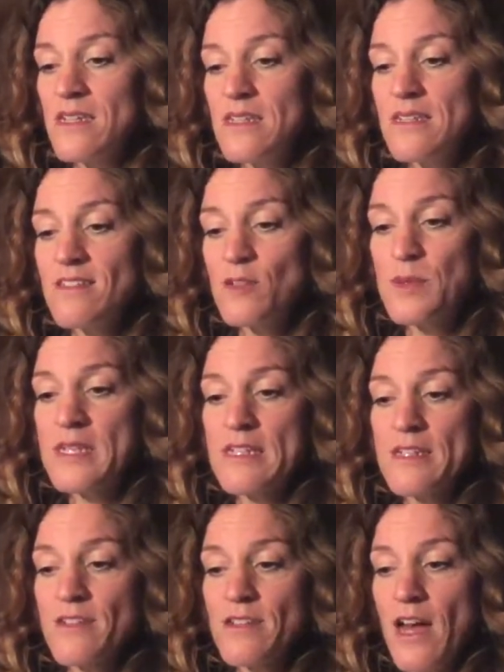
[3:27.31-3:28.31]
needs to be
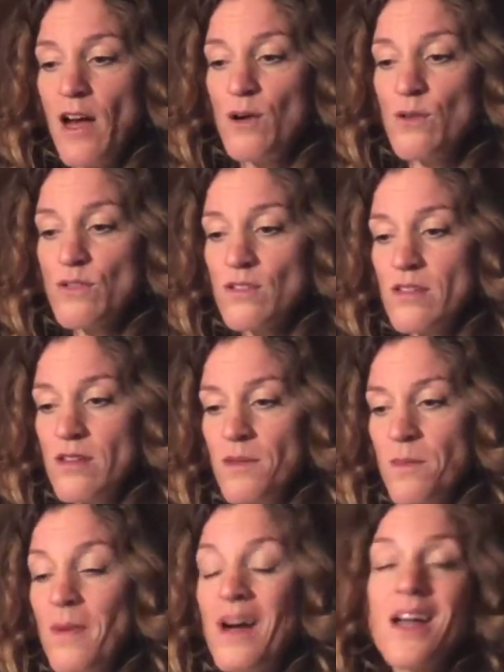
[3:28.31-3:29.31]
cleared out
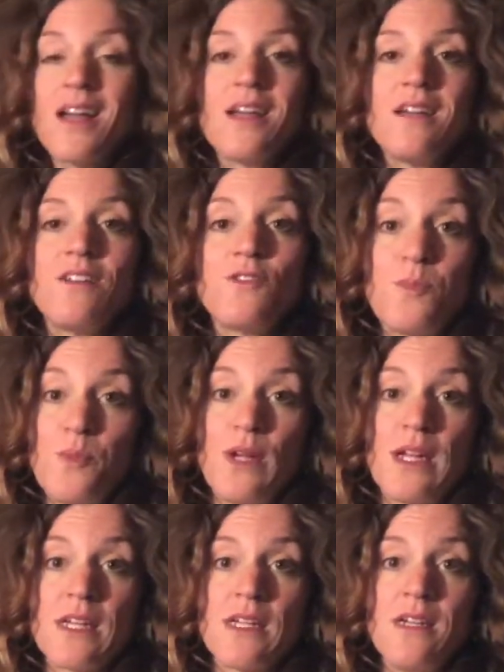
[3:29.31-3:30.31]
by spring,